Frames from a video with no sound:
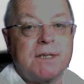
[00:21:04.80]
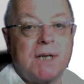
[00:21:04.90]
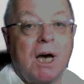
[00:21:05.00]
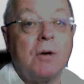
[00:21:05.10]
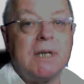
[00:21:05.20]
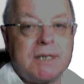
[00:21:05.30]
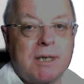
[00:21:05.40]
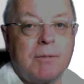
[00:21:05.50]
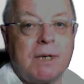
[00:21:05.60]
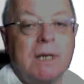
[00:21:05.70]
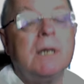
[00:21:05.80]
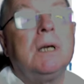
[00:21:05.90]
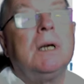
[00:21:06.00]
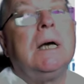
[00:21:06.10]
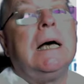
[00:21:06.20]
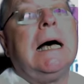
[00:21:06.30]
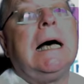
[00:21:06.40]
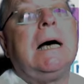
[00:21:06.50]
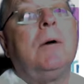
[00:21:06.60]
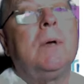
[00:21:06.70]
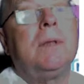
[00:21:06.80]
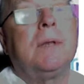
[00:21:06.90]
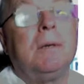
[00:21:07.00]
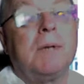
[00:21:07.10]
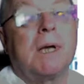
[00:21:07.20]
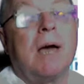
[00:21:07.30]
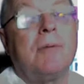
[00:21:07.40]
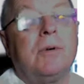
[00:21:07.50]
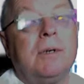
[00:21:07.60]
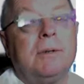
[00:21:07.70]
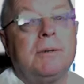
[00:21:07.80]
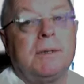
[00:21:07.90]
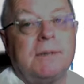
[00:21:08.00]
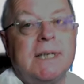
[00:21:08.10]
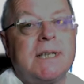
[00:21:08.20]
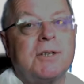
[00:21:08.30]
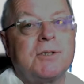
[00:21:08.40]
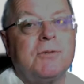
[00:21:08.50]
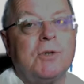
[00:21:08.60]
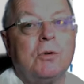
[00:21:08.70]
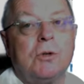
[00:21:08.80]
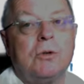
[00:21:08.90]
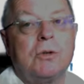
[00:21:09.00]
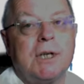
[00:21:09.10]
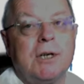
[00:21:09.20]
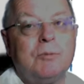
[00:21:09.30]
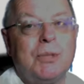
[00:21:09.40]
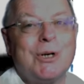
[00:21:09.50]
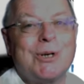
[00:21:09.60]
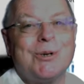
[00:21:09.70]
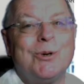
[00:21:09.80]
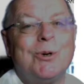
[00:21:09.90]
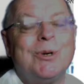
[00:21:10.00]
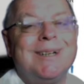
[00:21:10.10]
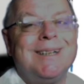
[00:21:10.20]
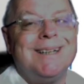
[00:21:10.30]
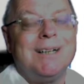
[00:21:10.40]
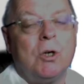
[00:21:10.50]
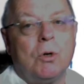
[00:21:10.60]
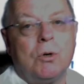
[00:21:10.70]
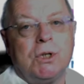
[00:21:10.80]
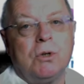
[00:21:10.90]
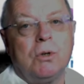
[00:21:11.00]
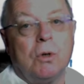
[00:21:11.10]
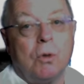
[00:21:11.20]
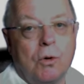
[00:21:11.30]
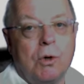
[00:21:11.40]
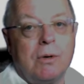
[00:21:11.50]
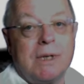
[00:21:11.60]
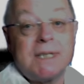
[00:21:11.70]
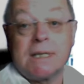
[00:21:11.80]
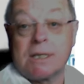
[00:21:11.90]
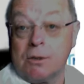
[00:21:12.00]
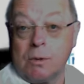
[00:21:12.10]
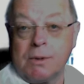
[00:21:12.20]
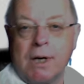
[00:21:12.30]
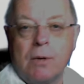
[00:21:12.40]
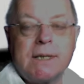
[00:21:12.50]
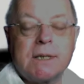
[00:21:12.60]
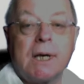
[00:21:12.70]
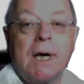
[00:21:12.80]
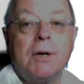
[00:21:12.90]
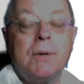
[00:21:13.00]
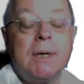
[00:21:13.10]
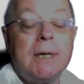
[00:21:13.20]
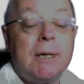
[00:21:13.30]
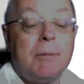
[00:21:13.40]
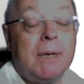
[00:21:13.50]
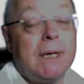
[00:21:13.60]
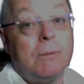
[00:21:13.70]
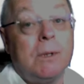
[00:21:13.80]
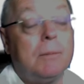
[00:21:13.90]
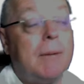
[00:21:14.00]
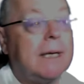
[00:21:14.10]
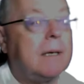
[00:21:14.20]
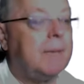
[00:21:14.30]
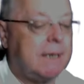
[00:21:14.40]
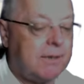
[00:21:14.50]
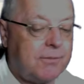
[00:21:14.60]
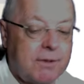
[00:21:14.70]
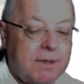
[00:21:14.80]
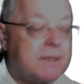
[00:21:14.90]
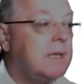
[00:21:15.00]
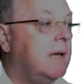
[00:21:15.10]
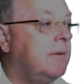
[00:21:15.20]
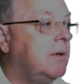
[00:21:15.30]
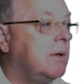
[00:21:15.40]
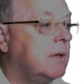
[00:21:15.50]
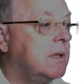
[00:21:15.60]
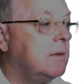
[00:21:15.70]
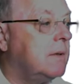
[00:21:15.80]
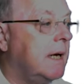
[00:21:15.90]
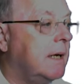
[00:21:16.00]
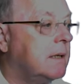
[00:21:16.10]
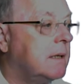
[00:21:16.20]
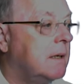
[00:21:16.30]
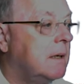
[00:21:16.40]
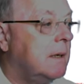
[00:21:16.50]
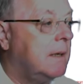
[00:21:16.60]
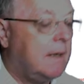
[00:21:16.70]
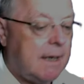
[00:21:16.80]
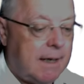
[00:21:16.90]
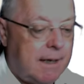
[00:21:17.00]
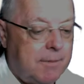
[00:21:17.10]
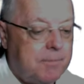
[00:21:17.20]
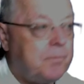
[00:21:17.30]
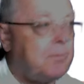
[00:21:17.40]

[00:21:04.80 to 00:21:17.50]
that only somebody with the cover, the details of your audio book, or who are listening to it, will know where to go. But it will make a big difference if you can do that.